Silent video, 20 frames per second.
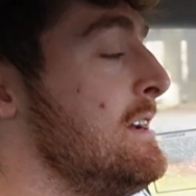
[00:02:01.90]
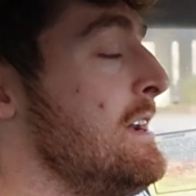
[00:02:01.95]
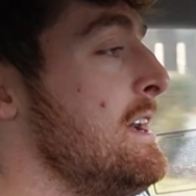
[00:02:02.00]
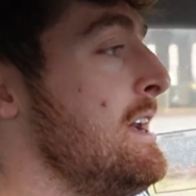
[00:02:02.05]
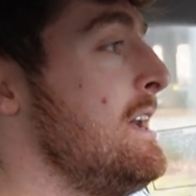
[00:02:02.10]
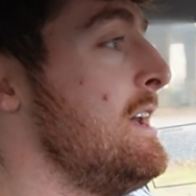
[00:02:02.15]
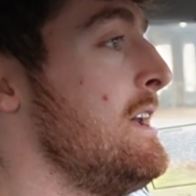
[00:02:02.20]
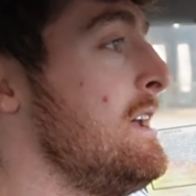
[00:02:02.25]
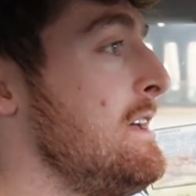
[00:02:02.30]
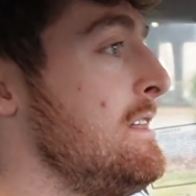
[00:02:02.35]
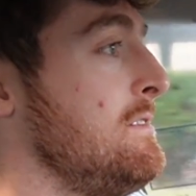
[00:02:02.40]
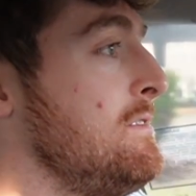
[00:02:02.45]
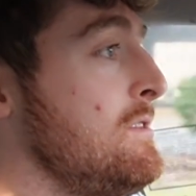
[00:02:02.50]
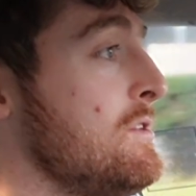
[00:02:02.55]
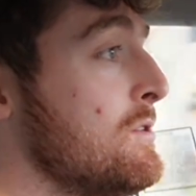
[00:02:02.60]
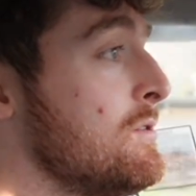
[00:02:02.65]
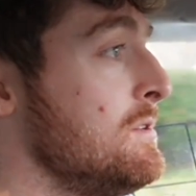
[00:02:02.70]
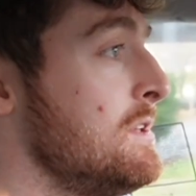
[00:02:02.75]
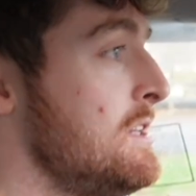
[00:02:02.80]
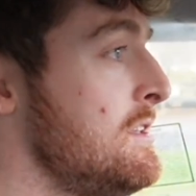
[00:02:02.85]
And
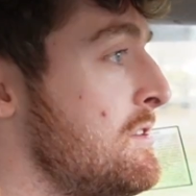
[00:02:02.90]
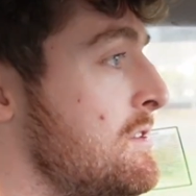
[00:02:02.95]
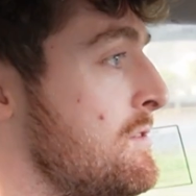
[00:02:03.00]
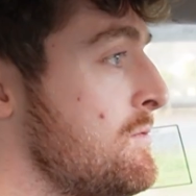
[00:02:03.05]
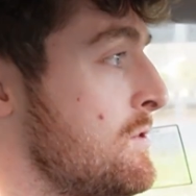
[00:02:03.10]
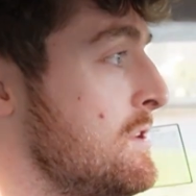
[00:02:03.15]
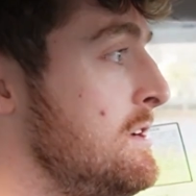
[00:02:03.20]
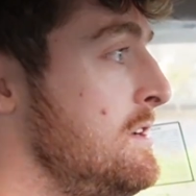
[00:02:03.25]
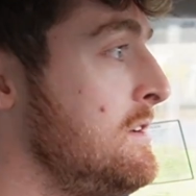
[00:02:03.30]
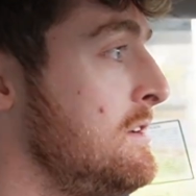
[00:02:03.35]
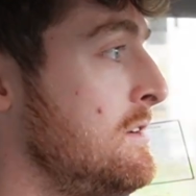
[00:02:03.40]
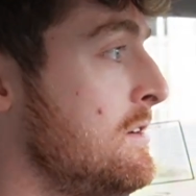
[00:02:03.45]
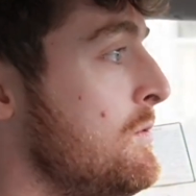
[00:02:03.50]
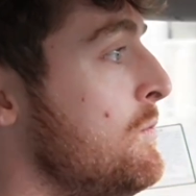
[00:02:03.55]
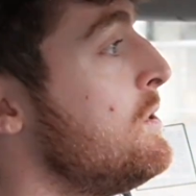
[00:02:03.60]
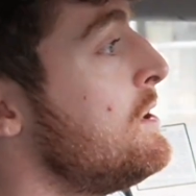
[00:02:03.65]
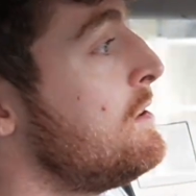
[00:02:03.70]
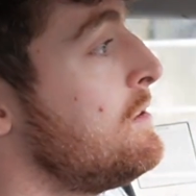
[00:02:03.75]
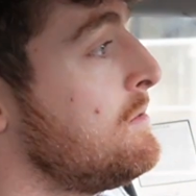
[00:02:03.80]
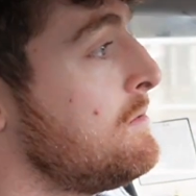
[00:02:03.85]
there are only
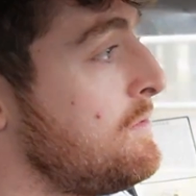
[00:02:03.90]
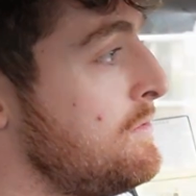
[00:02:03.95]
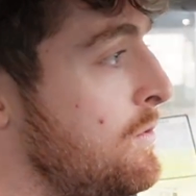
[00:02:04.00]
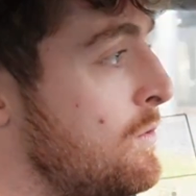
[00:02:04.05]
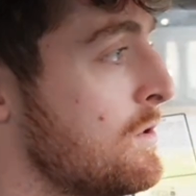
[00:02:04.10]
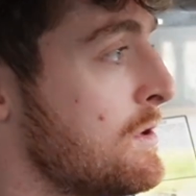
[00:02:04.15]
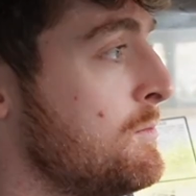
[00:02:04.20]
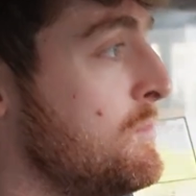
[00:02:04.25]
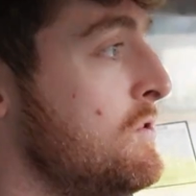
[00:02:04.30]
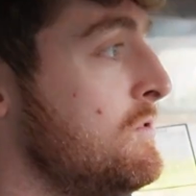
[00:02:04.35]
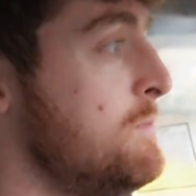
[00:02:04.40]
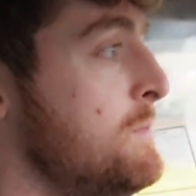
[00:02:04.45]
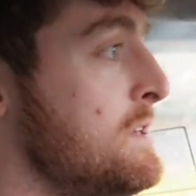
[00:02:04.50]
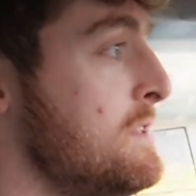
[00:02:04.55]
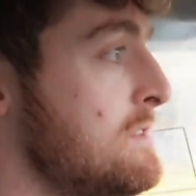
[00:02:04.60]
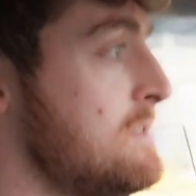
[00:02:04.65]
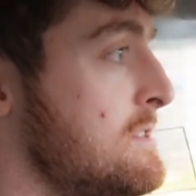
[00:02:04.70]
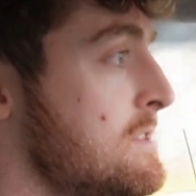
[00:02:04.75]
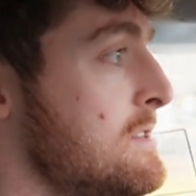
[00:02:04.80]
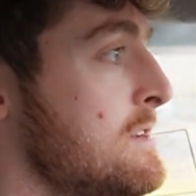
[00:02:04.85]
4
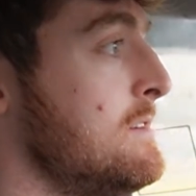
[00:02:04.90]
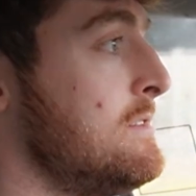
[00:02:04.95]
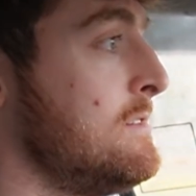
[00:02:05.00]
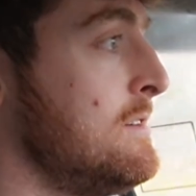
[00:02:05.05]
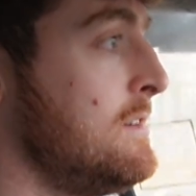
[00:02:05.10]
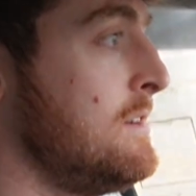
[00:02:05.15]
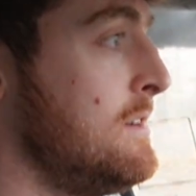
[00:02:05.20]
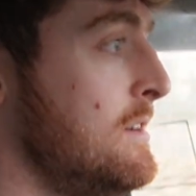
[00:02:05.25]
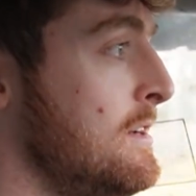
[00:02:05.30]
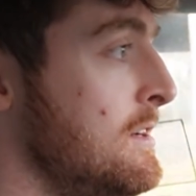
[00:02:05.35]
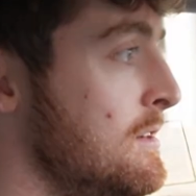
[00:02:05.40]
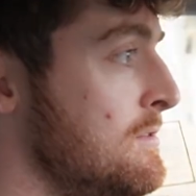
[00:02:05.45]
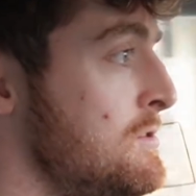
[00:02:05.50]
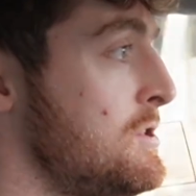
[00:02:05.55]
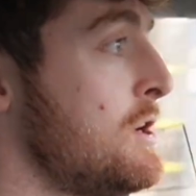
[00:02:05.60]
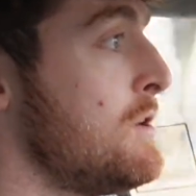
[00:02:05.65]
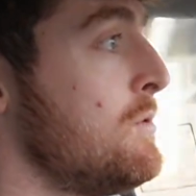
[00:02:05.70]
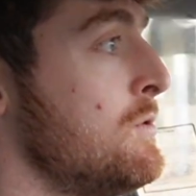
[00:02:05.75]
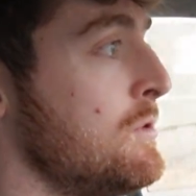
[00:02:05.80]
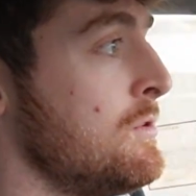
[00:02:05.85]
movements
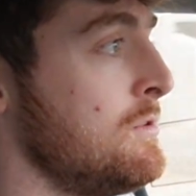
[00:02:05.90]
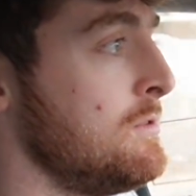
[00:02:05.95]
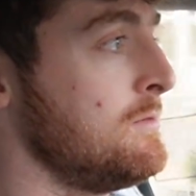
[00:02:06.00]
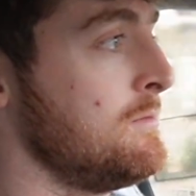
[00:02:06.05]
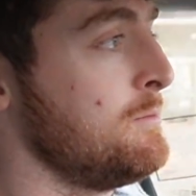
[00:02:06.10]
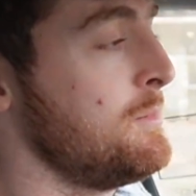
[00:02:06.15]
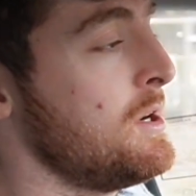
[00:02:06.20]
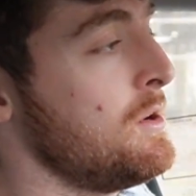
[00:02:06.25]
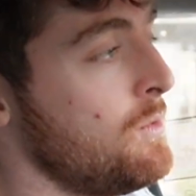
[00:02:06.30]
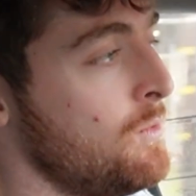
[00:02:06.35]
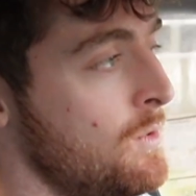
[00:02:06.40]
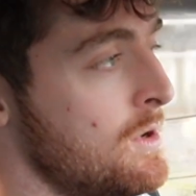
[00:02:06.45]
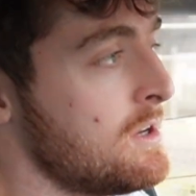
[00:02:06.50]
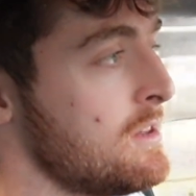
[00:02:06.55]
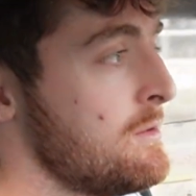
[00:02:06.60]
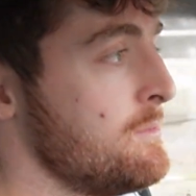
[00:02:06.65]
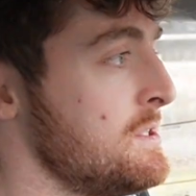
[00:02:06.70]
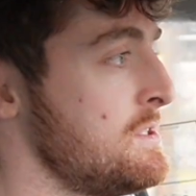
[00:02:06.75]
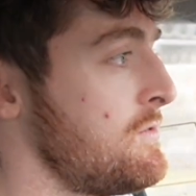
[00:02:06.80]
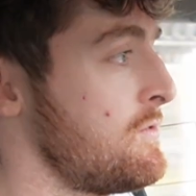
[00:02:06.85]
total, but one
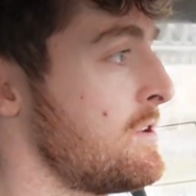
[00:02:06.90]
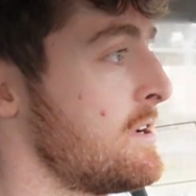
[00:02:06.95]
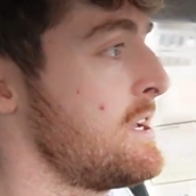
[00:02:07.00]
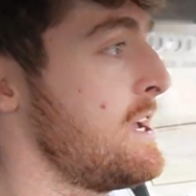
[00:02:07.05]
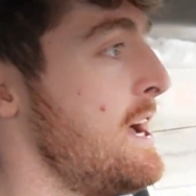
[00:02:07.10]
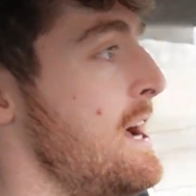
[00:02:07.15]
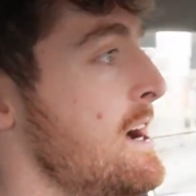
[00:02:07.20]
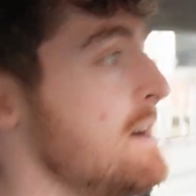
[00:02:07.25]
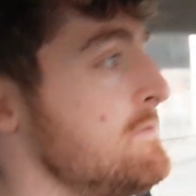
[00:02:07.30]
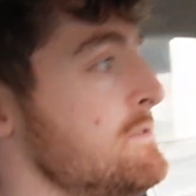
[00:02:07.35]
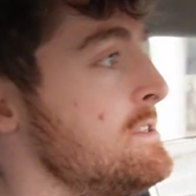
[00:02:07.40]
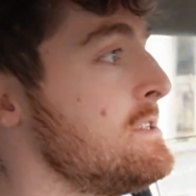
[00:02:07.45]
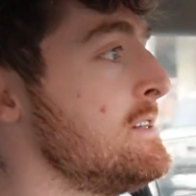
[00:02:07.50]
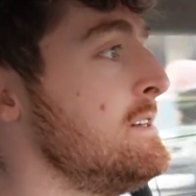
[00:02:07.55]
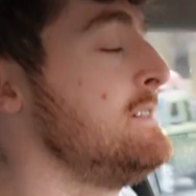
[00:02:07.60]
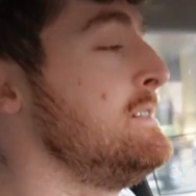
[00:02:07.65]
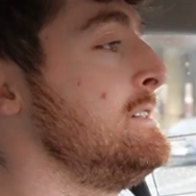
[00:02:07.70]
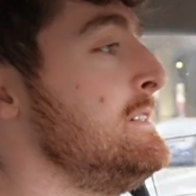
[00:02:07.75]
of them is for calves.